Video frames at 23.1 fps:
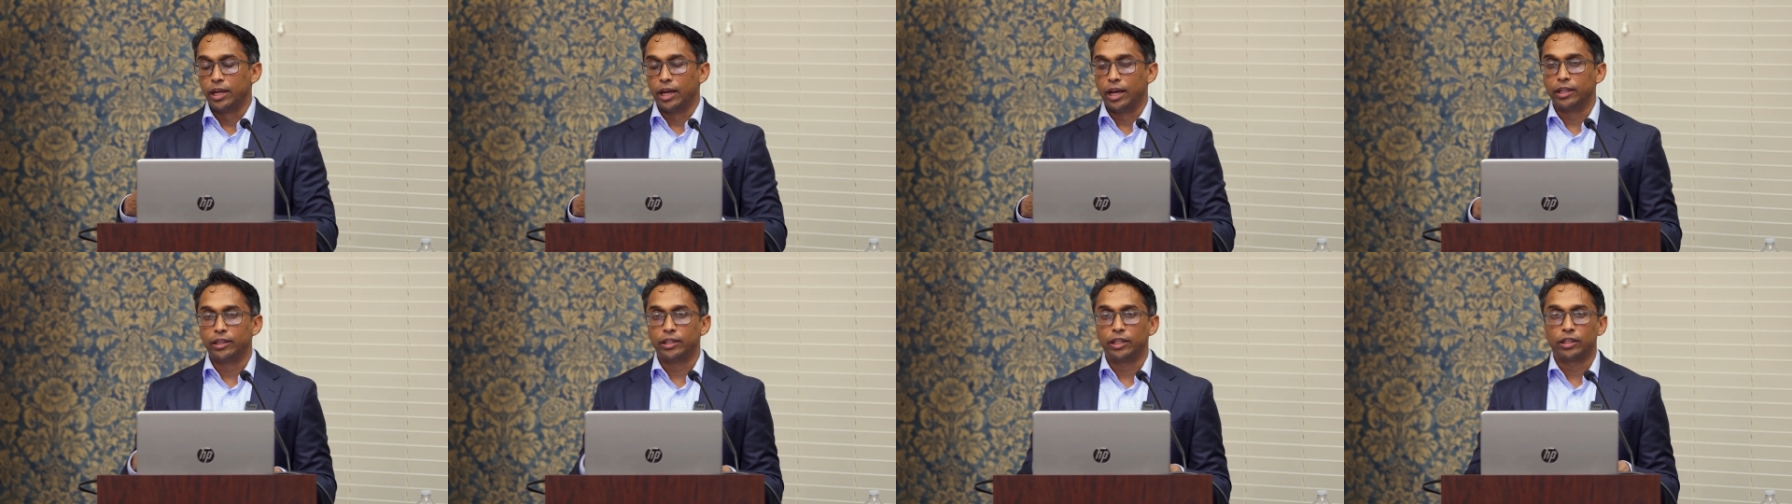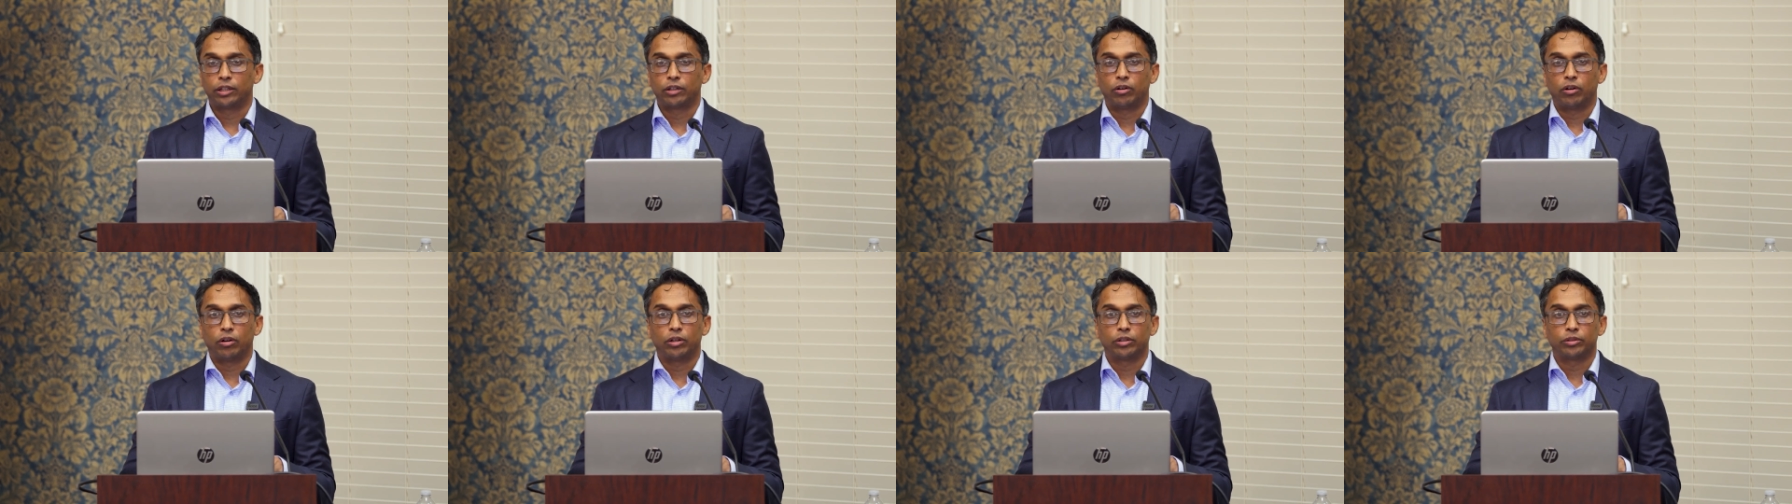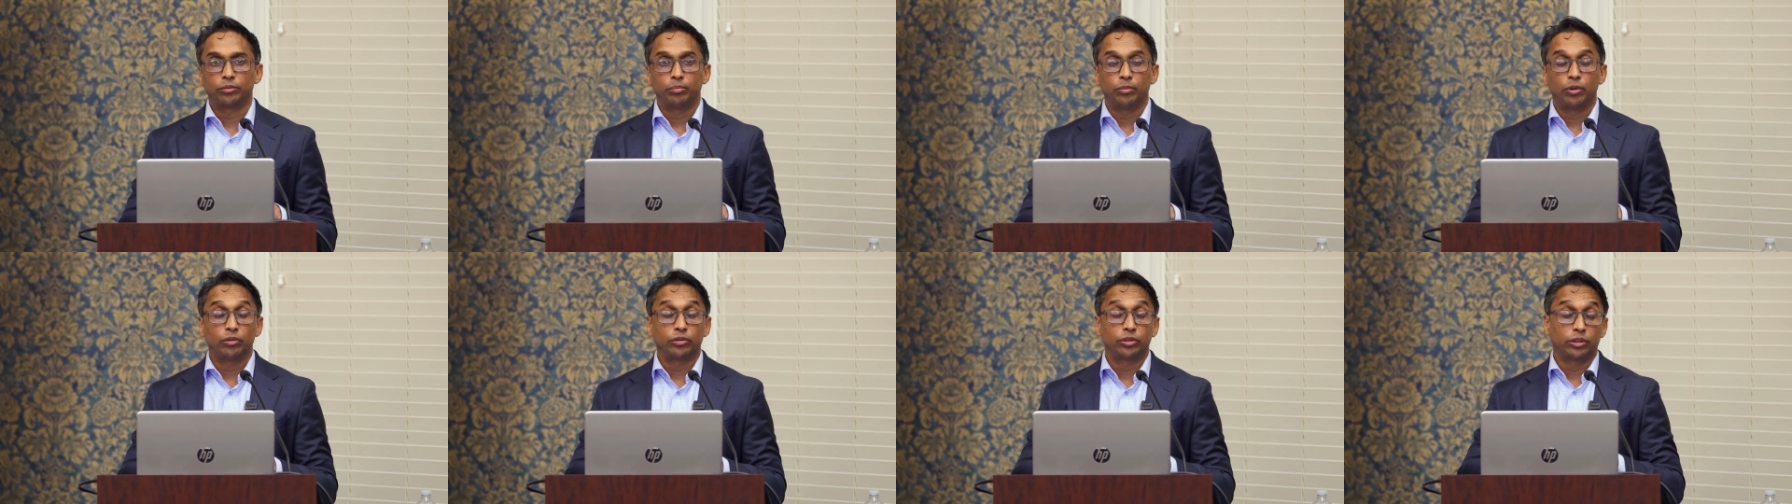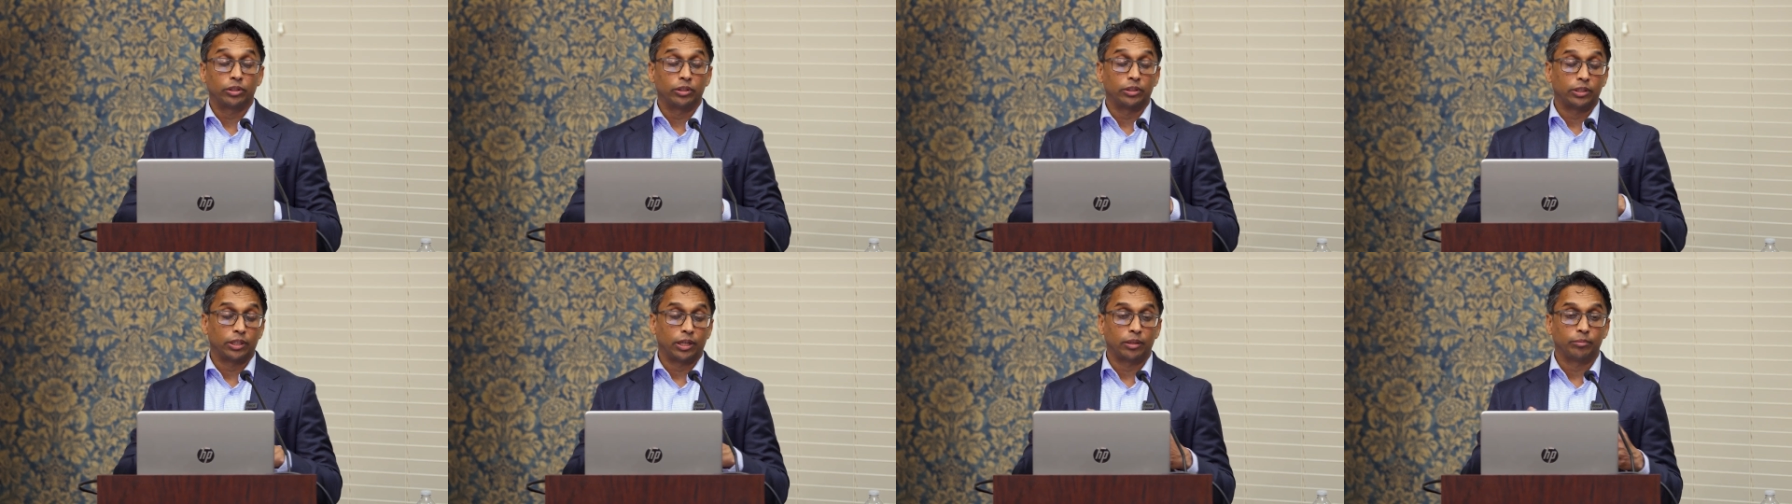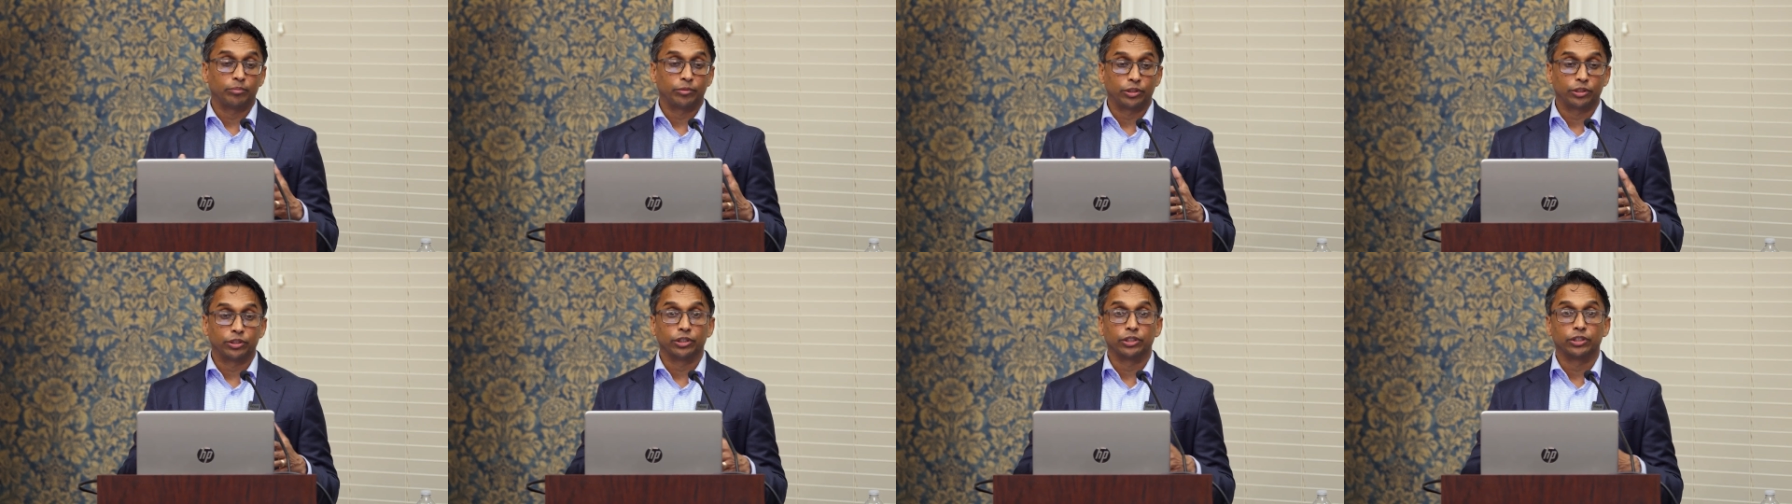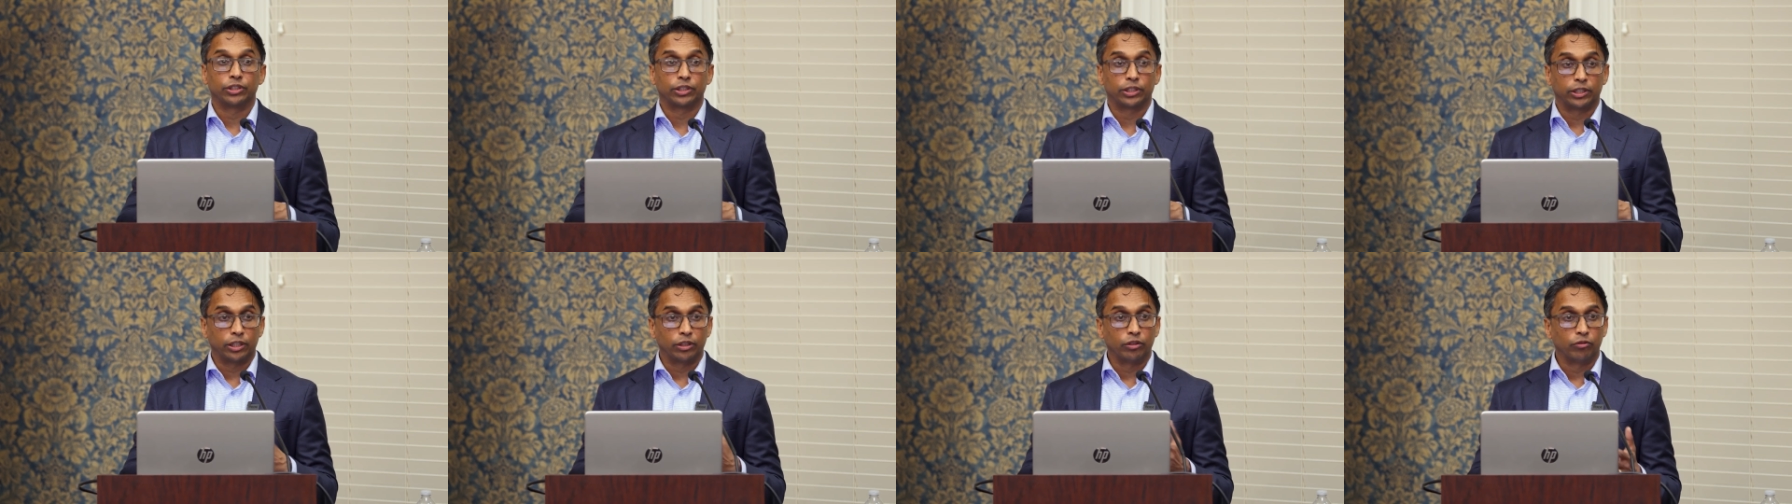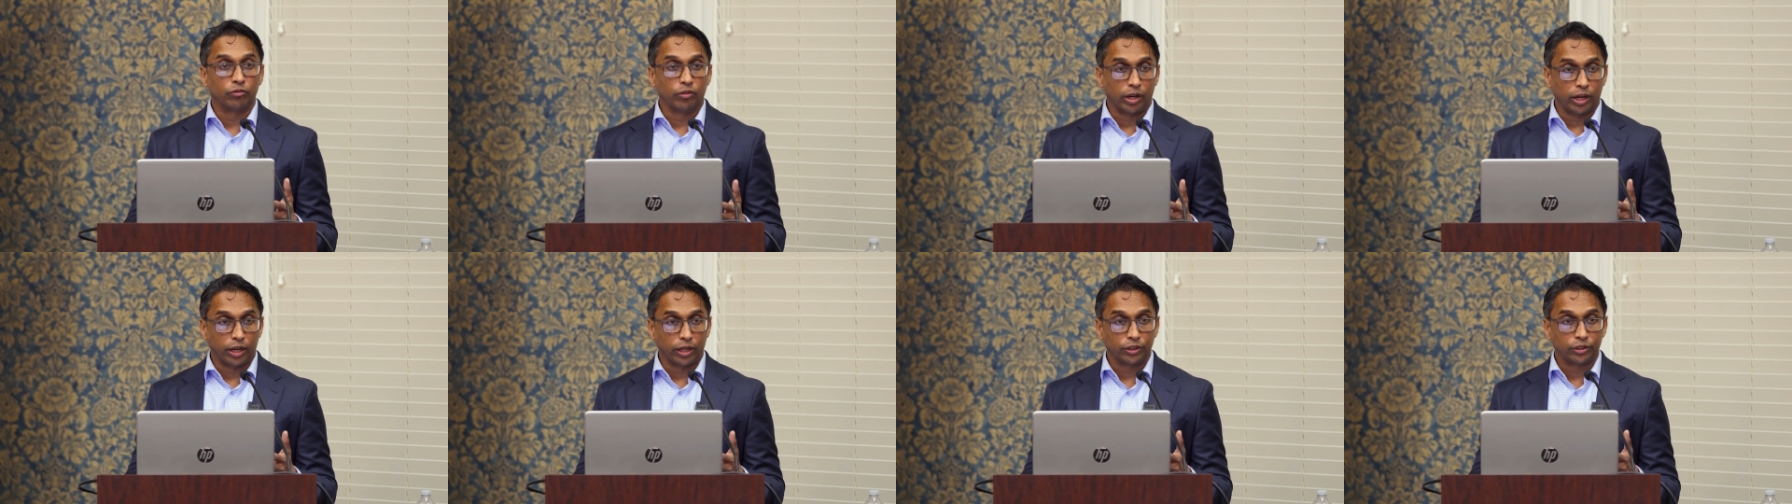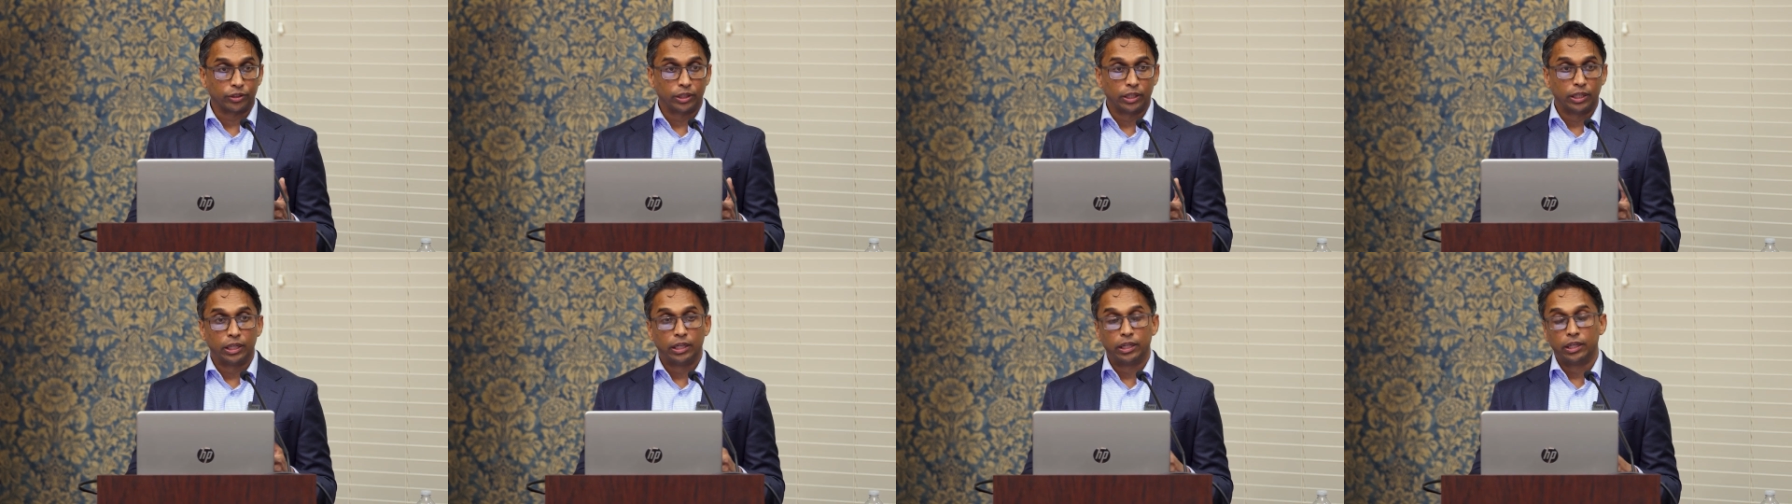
and they cause most of the time just a skin rash.